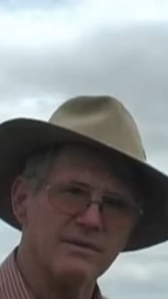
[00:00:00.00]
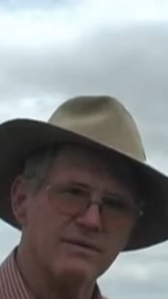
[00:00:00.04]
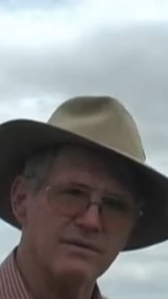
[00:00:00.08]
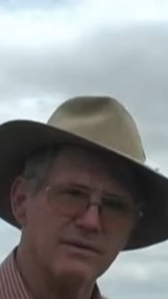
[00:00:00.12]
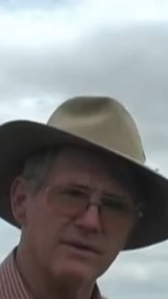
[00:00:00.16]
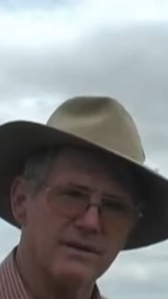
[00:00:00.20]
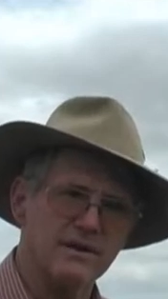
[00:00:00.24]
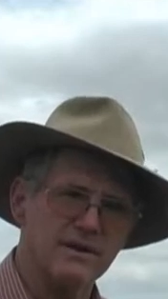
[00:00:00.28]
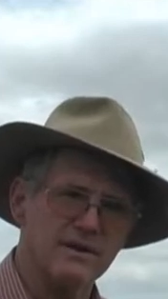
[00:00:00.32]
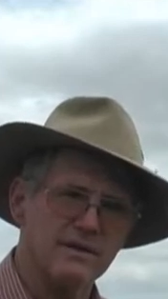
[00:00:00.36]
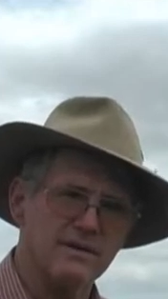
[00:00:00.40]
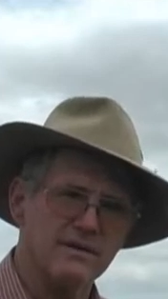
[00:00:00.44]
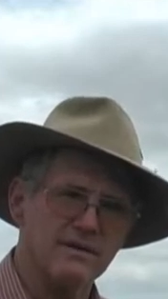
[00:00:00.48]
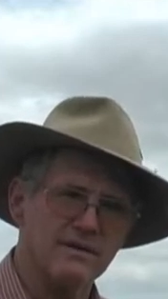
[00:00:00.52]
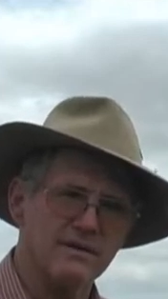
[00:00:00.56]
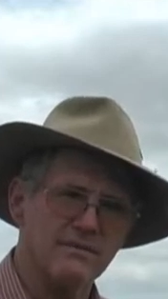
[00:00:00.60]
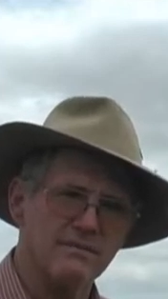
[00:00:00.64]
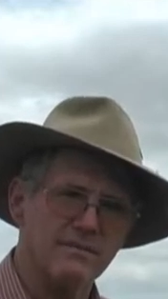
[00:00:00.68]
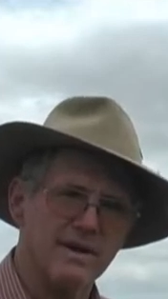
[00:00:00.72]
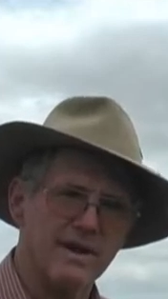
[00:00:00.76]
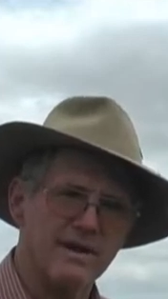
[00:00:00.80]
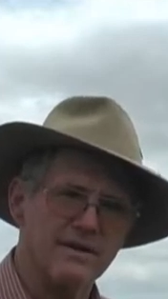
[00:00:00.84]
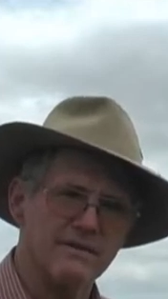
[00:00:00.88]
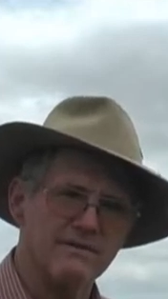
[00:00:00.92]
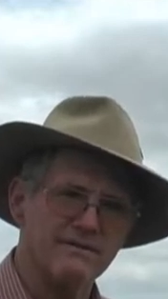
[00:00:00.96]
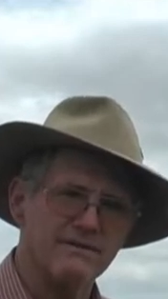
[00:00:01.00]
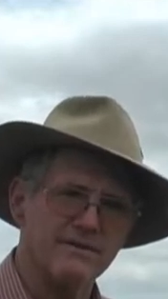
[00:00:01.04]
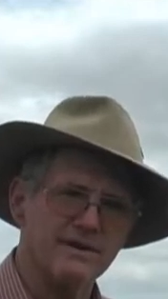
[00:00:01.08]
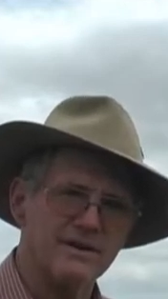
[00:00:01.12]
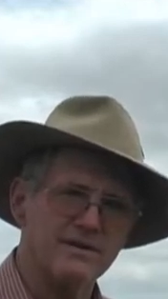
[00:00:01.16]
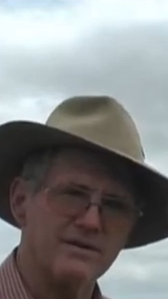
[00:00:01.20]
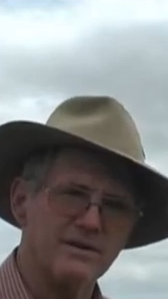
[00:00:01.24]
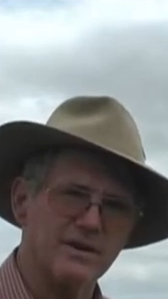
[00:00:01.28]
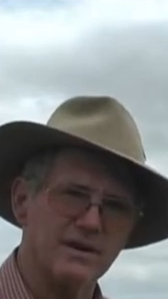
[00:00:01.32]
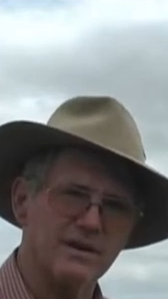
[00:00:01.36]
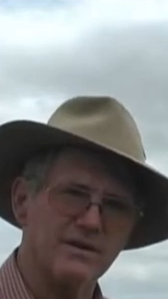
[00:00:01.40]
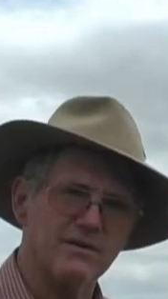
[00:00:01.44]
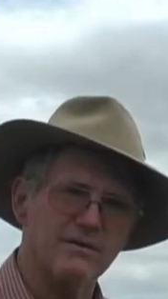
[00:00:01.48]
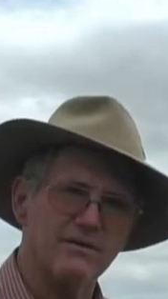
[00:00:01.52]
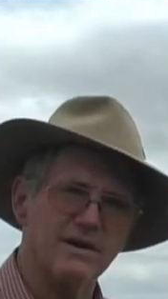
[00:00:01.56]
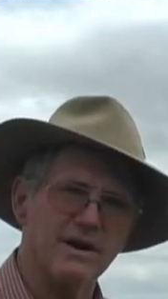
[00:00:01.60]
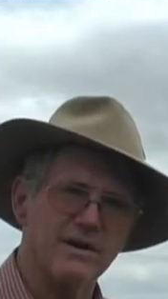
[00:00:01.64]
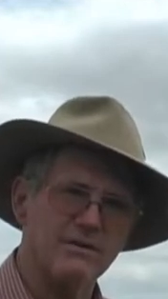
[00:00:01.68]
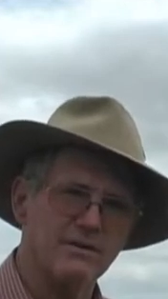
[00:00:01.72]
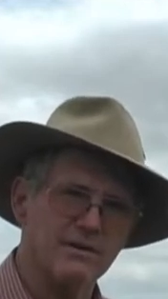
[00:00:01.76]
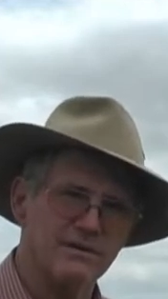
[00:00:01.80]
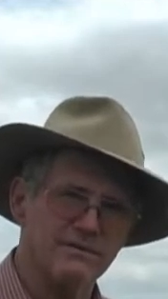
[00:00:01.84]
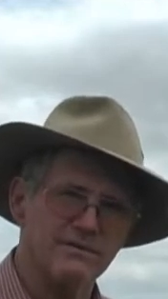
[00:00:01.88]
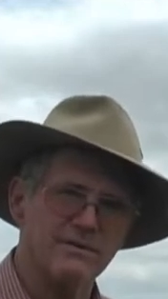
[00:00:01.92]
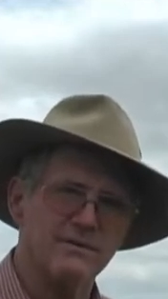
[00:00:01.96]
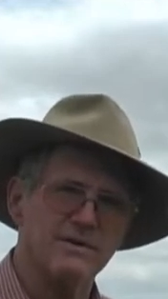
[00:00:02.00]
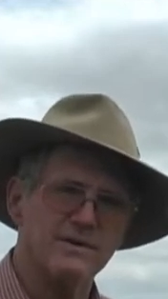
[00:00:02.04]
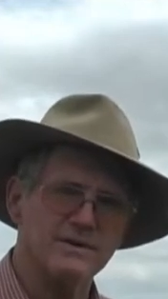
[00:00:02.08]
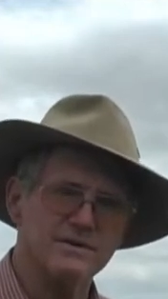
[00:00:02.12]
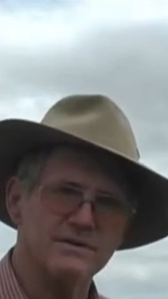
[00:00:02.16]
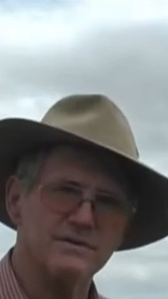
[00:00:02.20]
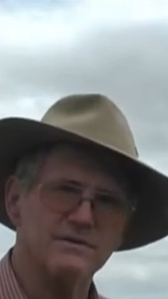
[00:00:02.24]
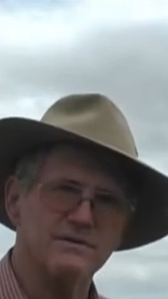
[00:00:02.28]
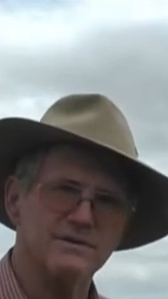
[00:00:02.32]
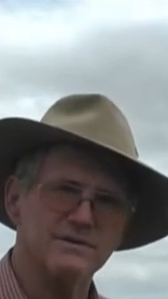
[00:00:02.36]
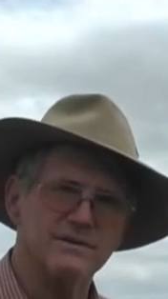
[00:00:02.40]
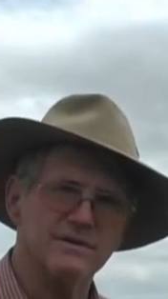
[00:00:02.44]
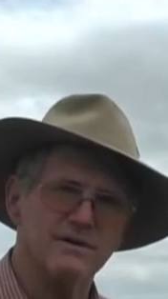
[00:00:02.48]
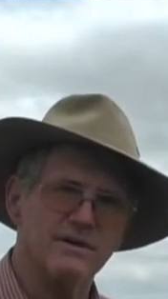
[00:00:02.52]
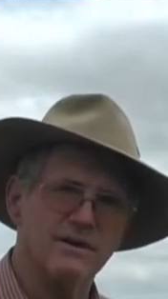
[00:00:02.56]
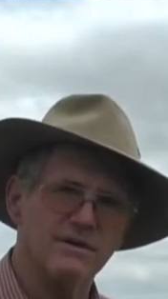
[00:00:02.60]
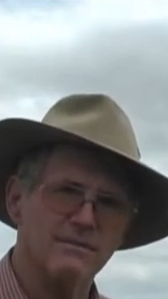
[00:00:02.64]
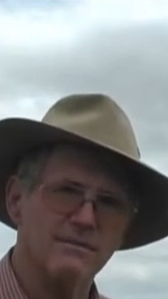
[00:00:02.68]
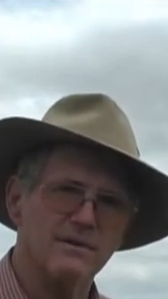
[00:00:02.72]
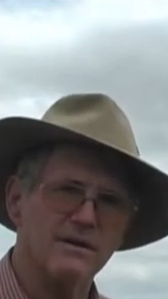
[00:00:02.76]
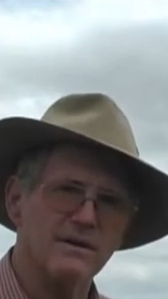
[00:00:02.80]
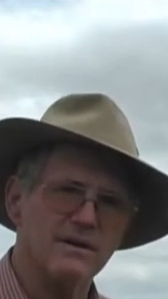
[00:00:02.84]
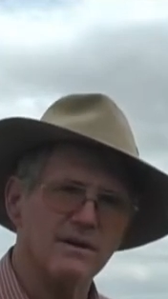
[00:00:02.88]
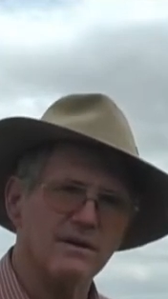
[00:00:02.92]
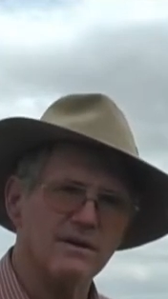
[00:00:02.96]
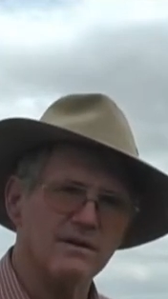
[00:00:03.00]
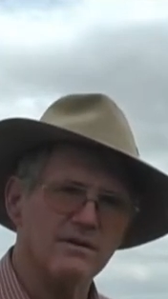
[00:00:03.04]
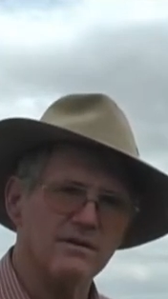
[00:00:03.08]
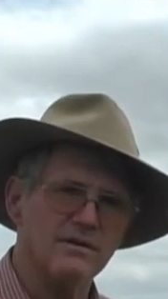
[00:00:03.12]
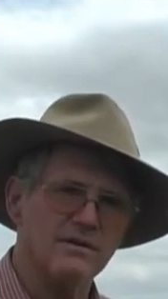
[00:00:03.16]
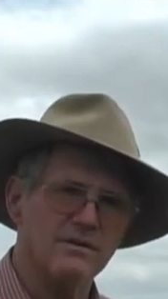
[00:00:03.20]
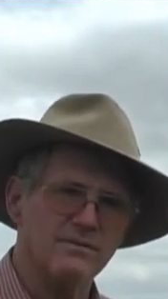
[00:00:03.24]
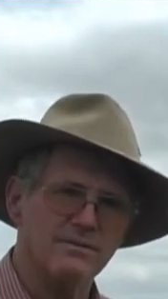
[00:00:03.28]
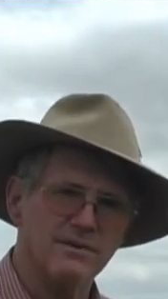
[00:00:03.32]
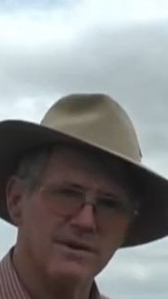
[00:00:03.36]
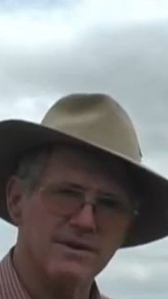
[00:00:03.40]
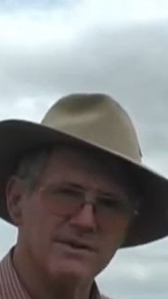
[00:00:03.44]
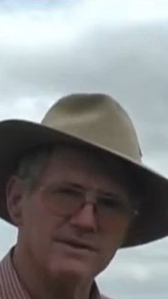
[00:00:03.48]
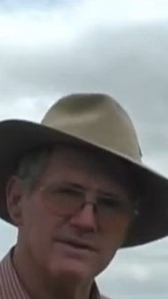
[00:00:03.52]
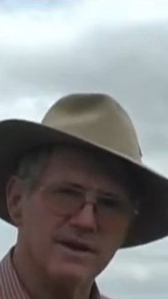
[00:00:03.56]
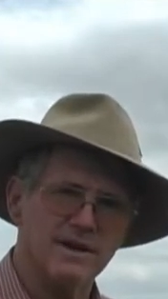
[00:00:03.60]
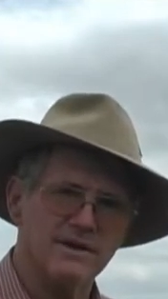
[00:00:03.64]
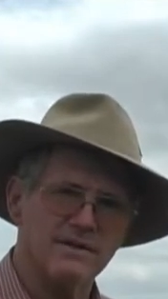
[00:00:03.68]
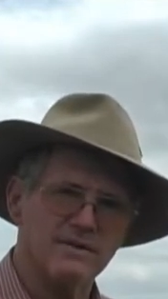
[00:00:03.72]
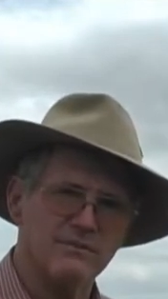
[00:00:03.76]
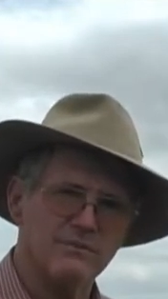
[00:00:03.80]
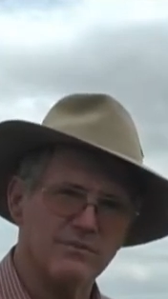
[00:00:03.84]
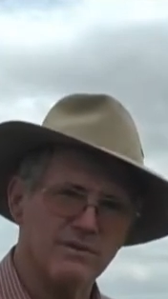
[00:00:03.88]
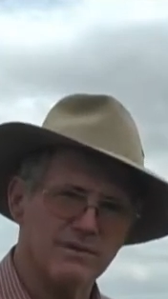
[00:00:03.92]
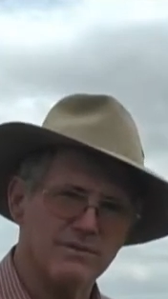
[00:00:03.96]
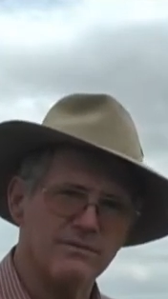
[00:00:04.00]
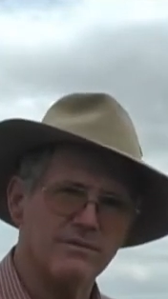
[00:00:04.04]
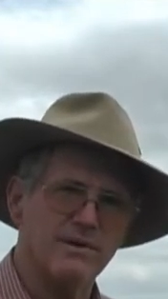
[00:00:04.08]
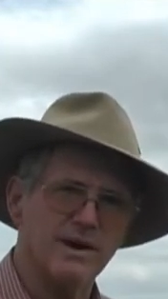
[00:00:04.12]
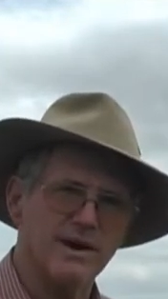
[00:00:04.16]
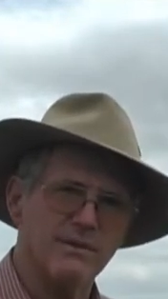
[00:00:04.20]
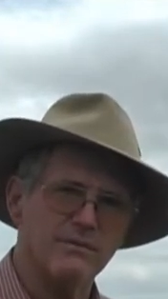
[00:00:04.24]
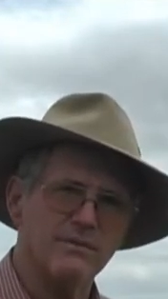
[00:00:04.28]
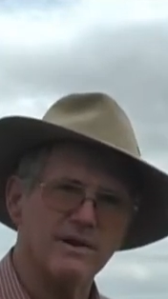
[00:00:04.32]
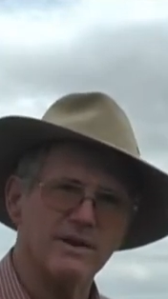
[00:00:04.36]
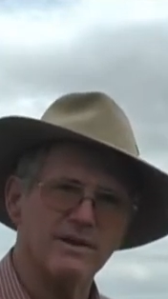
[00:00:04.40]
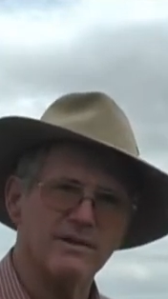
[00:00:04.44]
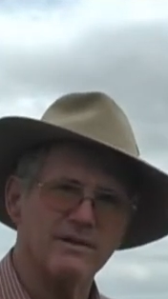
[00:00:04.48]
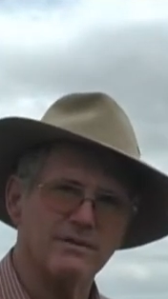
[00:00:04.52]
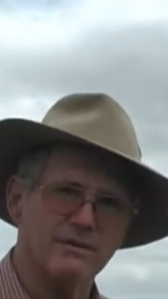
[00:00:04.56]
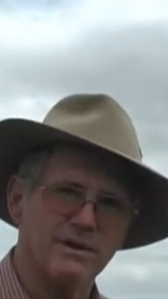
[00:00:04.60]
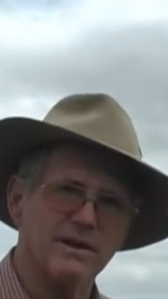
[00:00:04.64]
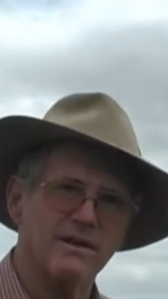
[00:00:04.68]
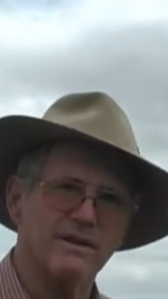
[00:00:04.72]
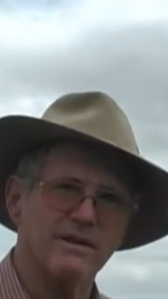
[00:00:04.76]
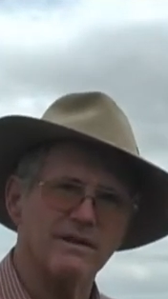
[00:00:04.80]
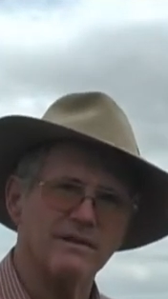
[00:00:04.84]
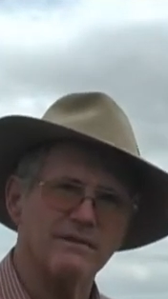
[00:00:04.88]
with the amount of feed you can grow in a very short time. You'll appreciate that with rain we can do anything.